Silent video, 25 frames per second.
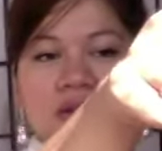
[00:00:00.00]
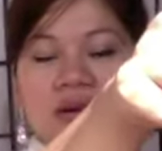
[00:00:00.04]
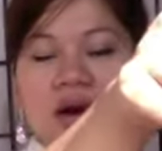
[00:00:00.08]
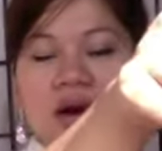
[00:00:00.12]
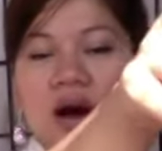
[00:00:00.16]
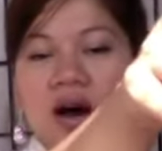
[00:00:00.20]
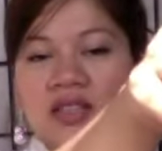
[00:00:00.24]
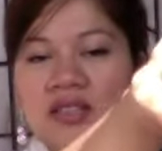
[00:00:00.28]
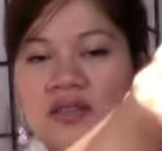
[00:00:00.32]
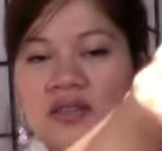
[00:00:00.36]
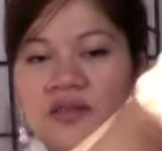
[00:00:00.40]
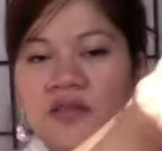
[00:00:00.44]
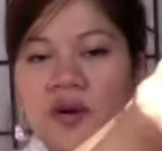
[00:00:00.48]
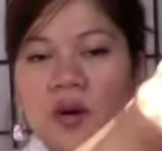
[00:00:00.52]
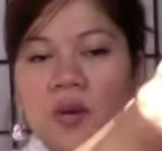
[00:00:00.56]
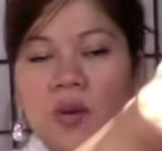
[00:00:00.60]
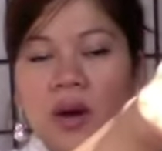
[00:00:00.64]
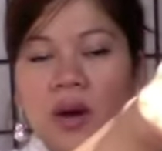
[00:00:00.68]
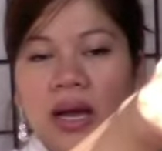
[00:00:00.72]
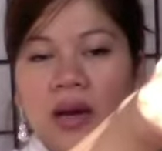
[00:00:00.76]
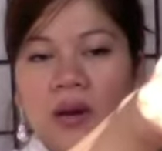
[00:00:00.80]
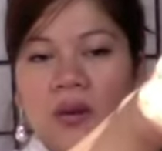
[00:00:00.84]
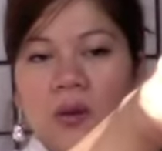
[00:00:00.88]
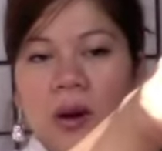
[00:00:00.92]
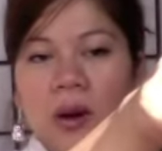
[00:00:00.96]
Also from
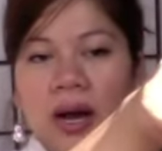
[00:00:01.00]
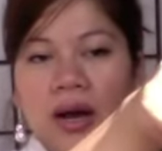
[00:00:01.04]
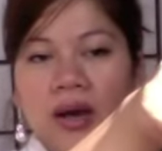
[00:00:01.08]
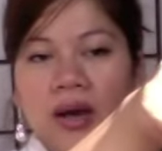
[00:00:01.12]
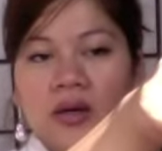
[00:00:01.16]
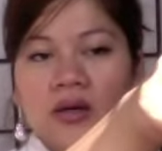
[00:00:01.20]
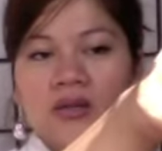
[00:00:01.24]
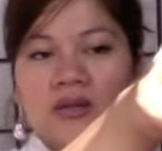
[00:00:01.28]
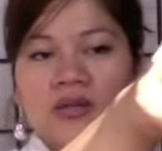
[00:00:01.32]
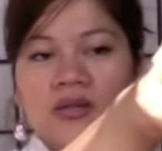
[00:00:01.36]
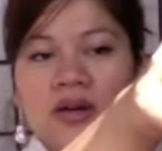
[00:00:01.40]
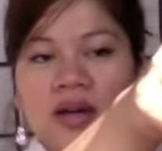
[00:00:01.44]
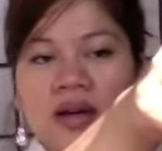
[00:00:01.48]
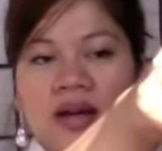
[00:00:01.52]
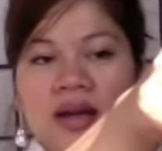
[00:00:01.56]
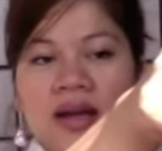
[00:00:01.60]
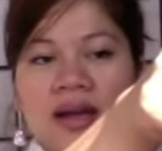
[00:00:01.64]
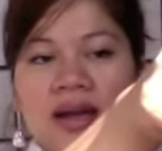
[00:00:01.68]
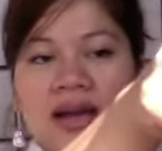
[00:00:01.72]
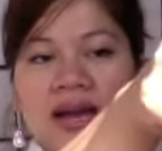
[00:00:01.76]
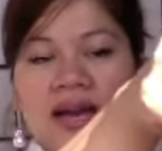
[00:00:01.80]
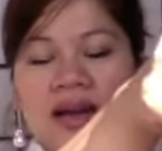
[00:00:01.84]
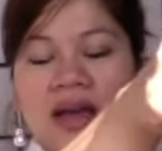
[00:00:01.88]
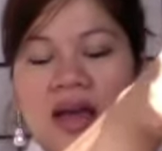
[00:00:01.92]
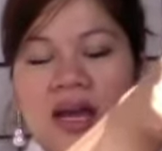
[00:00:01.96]
Wet n Wild.
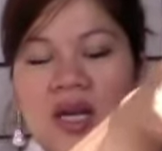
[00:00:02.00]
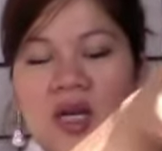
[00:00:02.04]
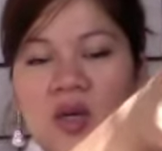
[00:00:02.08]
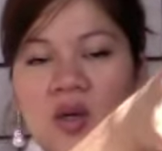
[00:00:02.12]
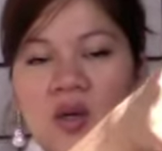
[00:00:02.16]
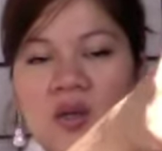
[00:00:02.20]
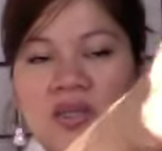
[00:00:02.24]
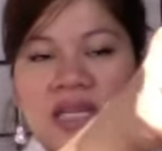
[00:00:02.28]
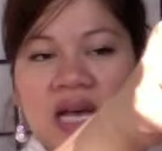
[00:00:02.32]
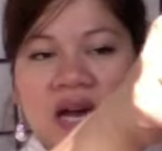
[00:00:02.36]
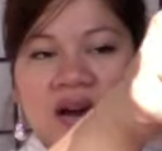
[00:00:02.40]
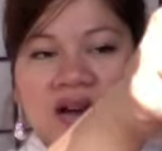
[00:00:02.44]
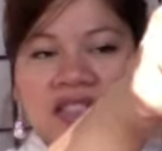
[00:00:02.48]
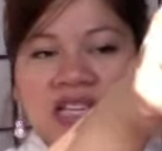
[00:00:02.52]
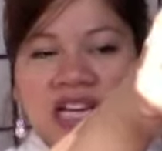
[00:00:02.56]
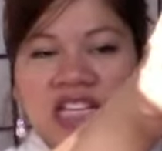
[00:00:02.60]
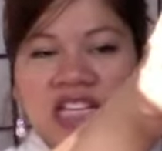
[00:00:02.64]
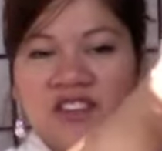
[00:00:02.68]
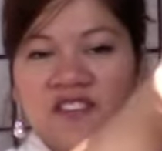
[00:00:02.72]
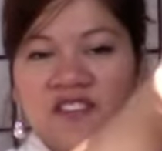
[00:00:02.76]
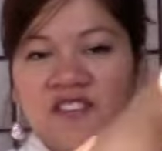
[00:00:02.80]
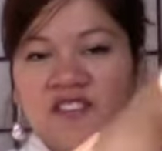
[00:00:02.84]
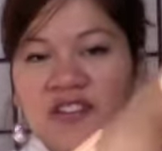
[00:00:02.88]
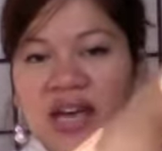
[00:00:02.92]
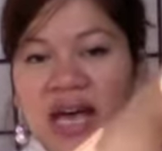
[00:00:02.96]
And I noticed how it
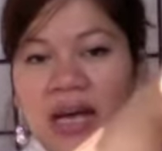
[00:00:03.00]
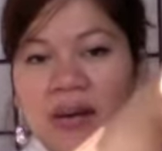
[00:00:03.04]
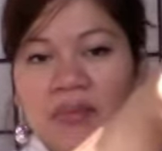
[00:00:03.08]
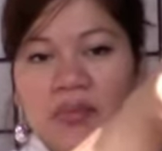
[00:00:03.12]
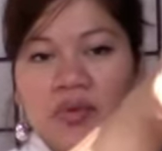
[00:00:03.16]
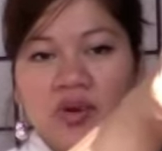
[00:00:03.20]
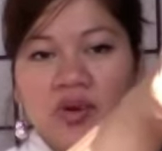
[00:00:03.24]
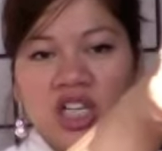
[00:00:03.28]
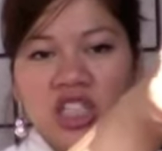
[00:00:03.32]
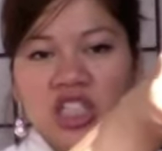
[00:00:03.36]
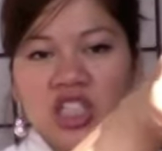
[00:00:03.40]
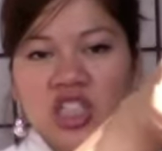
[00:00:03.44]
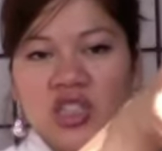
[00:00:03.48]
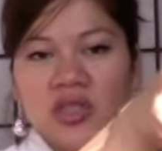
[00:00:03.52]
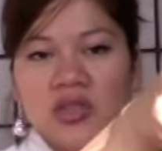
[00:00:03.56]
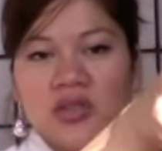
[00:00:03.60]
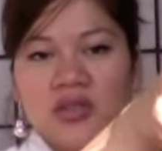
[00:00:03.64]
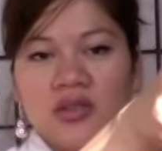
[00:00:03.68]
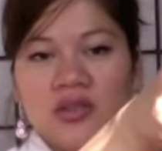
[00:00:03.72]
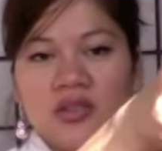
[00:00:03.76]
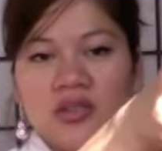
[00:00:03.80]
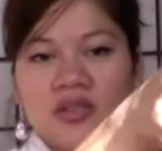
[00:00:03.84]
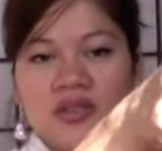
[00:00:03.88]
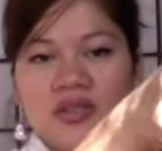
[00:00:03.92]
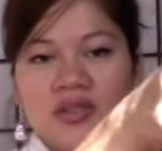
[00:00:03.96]
has a fat brush.
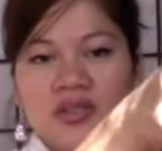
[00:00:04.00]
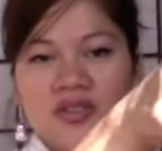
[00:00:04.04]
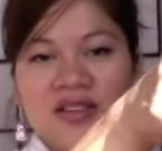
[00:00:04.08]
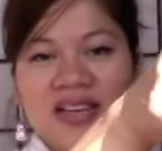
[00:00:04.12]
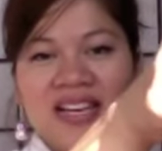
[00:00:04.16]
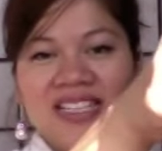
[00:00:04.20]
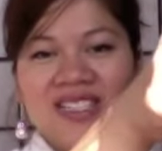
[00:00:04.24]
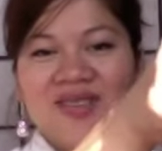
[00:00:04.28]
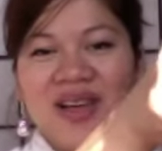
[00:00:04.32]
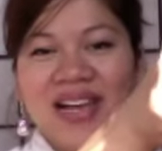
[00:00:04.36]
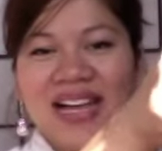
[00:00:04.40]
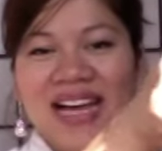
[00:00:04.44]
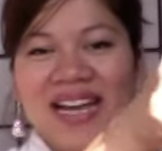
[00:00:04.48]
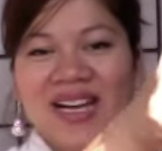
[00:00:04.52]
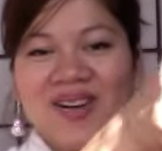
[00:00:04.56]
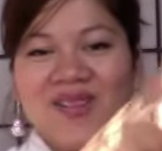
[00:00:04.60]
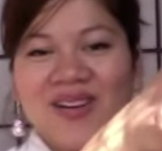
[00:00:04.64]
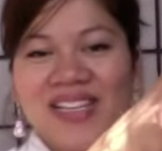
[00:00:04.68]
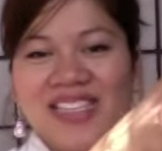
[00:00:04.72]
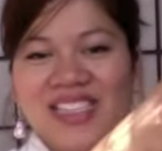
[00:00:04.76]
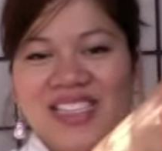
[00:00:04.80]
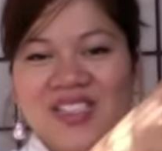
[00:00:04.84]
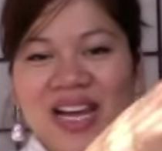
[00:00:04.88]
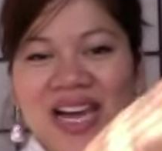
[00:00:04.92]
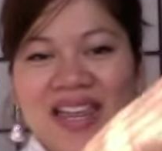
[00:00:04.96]
that's why I kind of
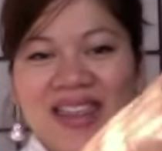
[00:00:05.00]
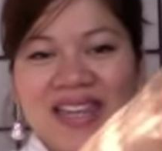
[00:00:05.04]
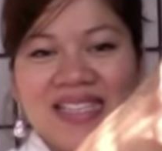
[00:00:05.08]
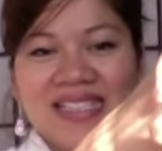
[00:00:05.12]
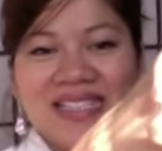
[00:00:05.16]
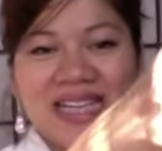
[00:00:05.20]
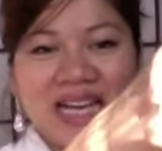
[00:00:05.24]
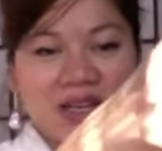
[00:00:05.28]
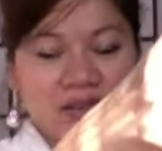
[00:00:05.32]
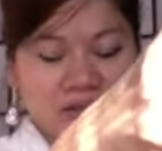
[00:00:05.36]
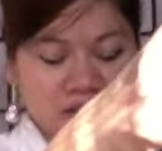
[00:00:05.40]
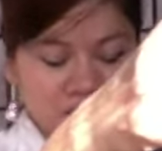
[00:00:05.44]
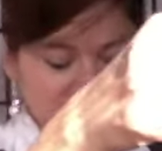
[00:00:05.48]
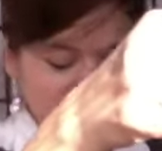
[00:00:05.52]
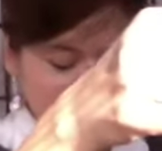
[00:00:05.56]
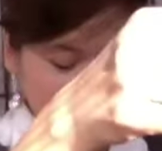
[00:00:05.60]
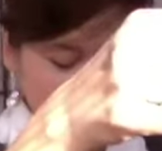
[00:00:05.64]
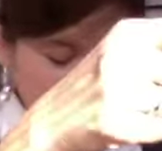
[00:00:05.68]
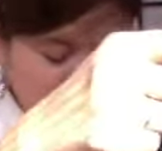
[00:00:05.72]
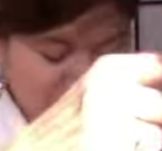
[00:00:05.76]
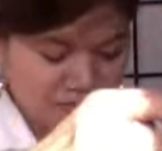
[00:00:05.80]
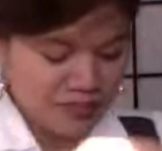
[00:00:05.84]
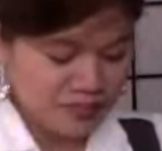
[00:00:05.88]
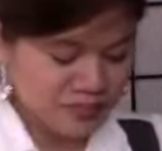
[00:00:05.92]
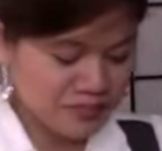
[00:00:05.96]
want to try this out too.